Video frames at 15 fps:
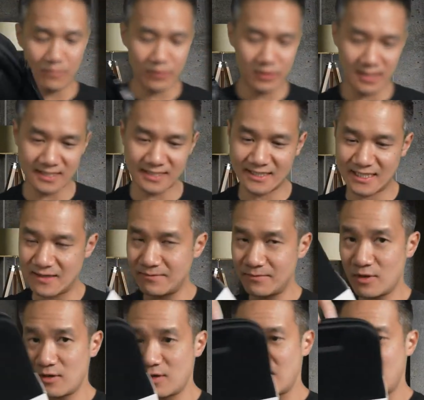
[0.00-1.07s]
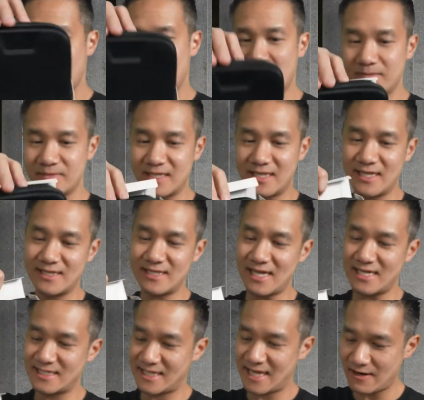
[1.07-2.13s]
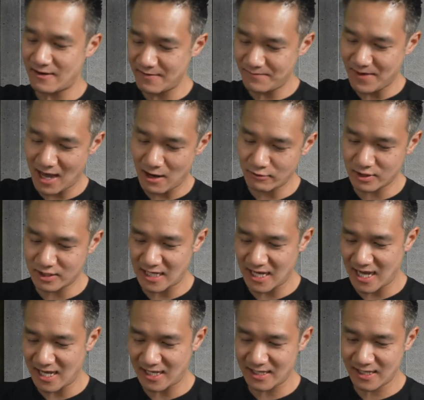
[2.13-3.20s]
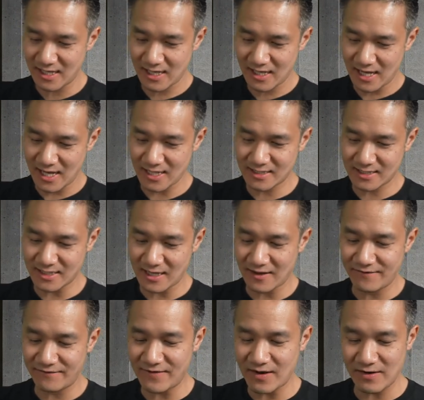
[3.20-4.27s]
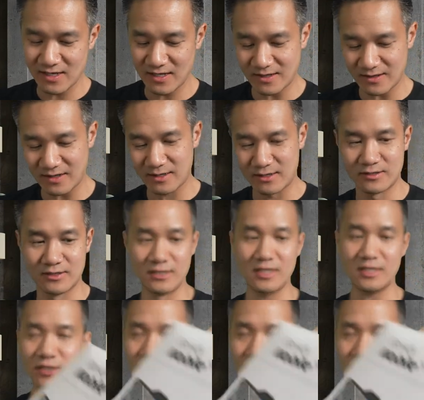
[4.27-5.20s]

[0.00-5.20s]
Plus gimbal. Comes in a nice carrying pouch and it's a very good